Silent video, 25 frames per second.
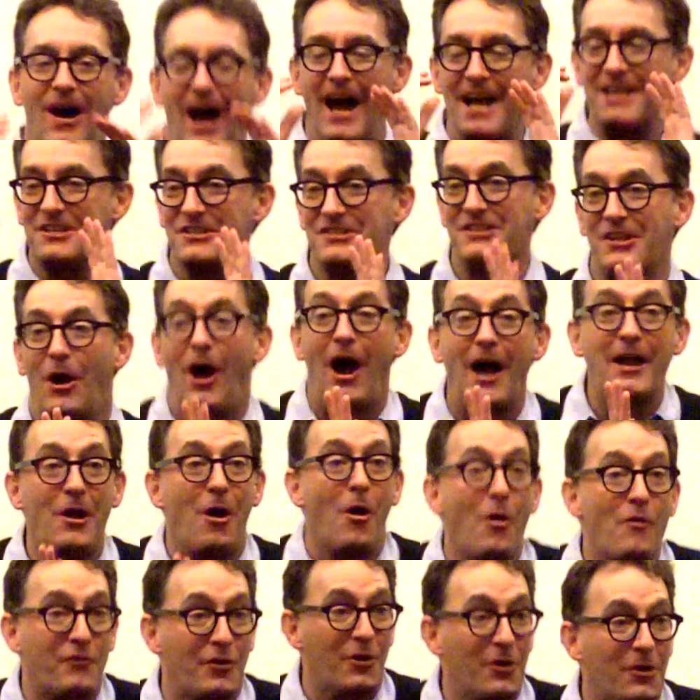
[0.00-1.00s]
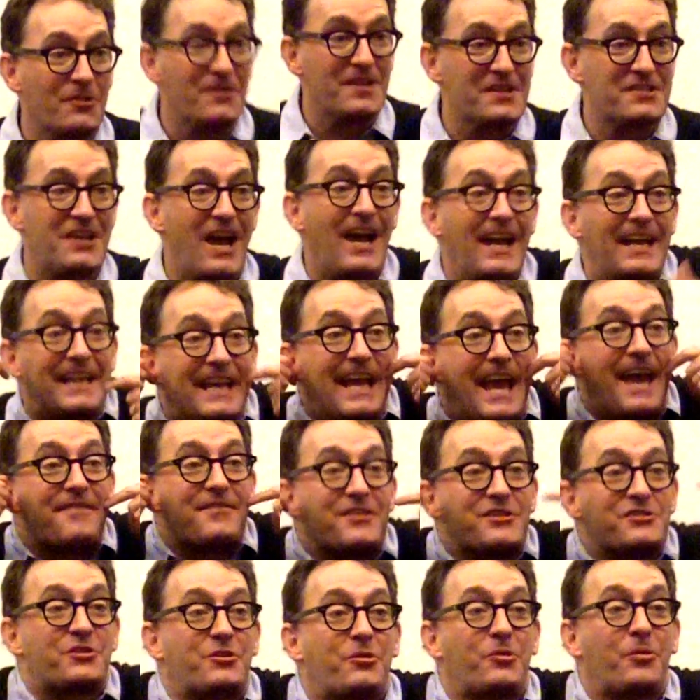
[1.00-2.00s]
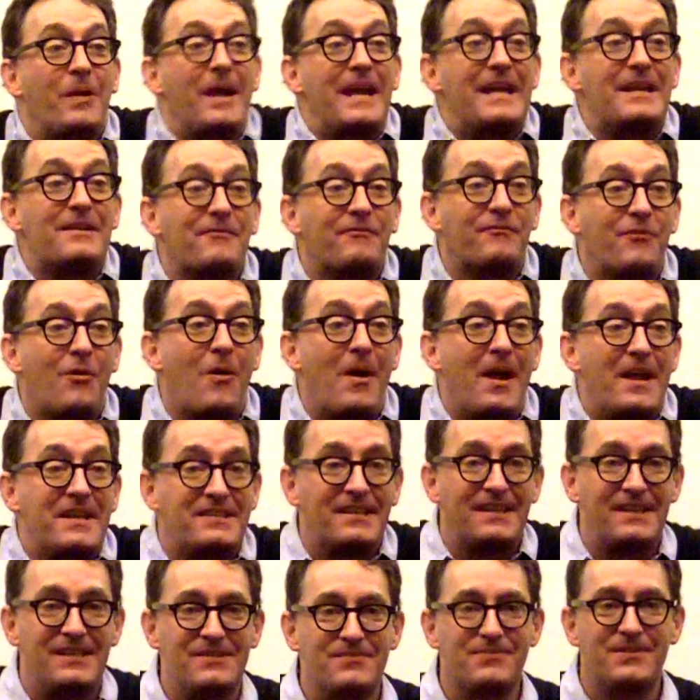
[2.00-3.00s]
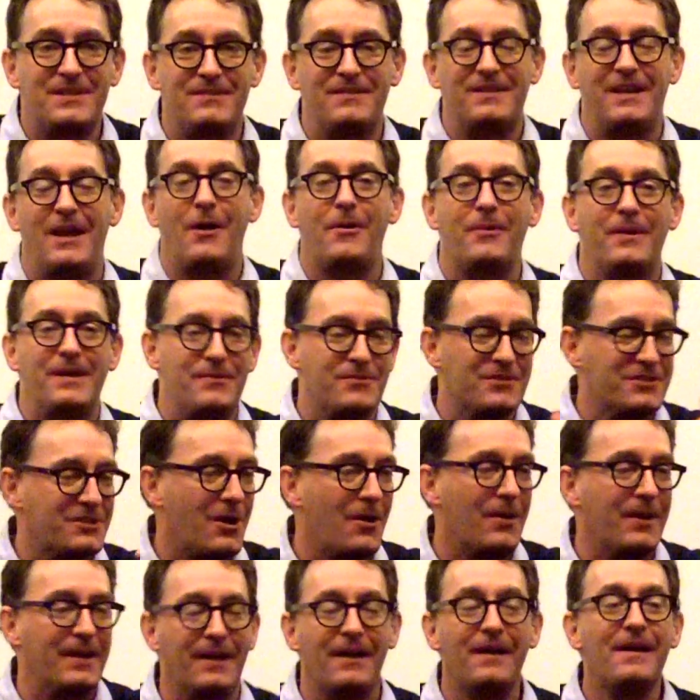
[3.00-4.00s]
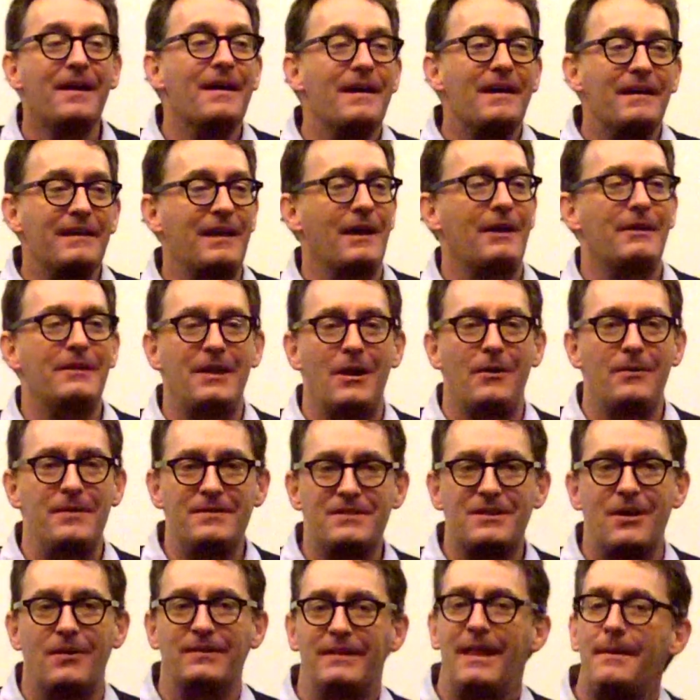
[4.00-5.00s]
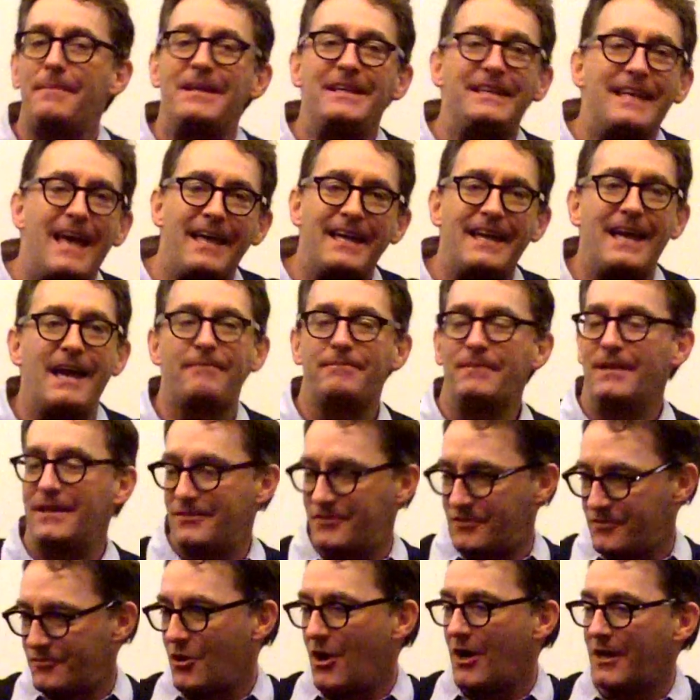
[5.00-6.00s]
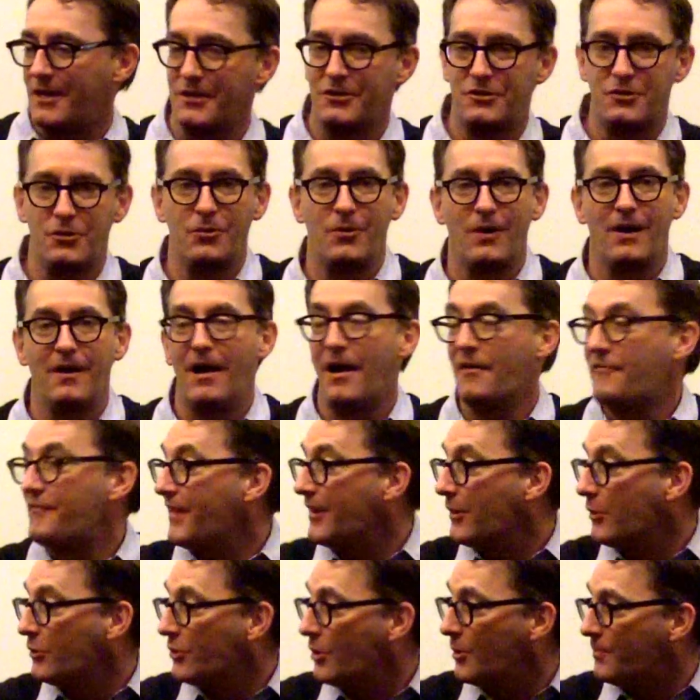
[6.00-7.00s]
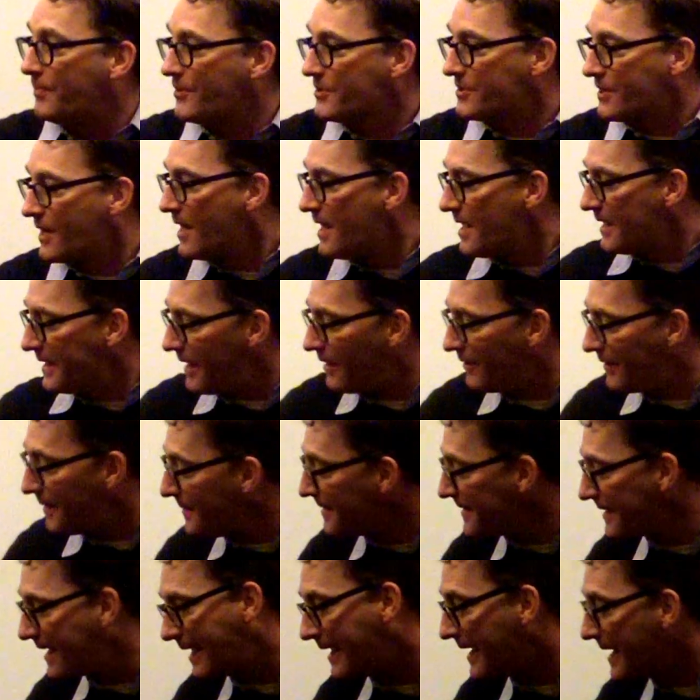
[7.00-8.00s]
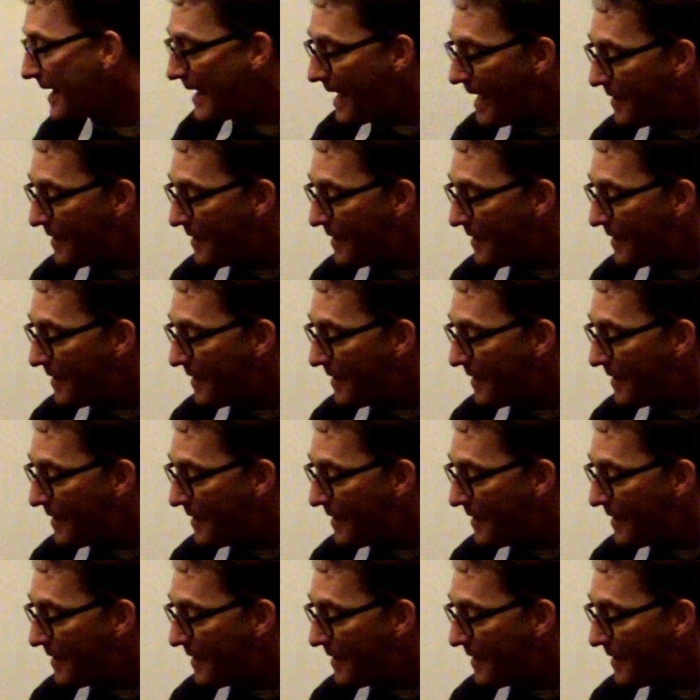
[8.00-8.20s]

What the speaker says: I overheard this guy, and he had this great voice, and he was going, let me tell you, he's talking to a fellow low person. You know, let me tell you,